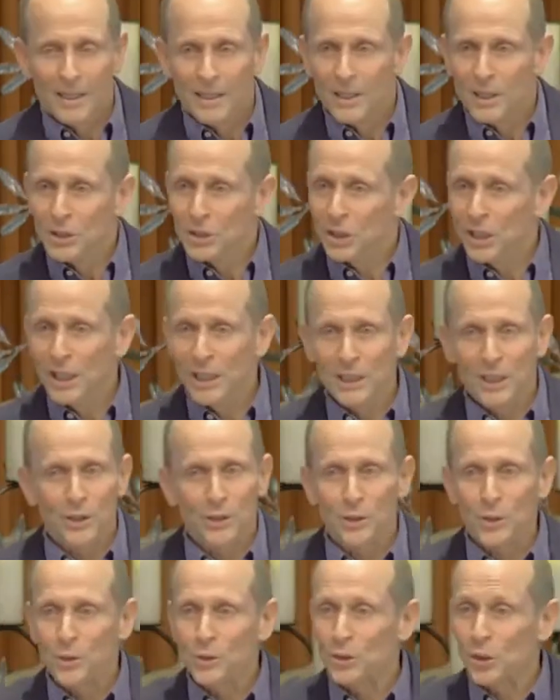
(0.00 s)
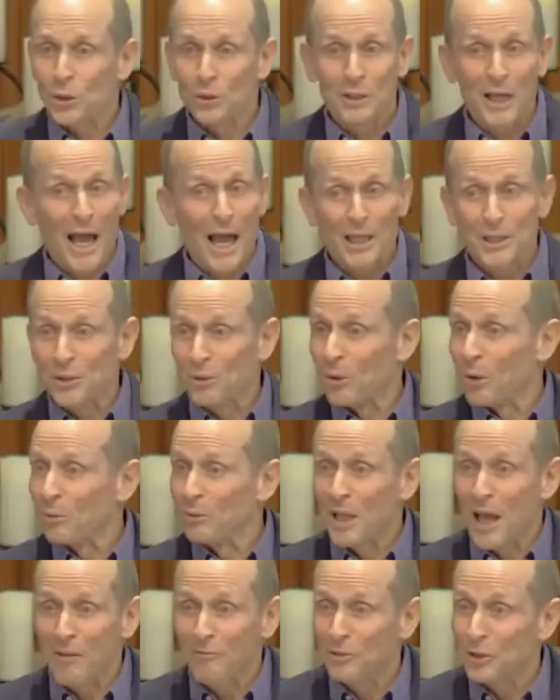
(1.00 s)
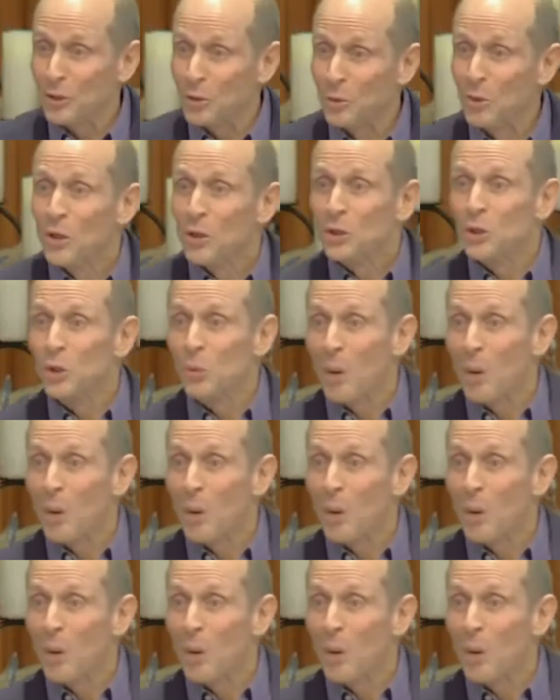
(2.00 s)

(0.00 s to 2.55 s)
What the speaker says: She had introduced her 9-year-old nephew to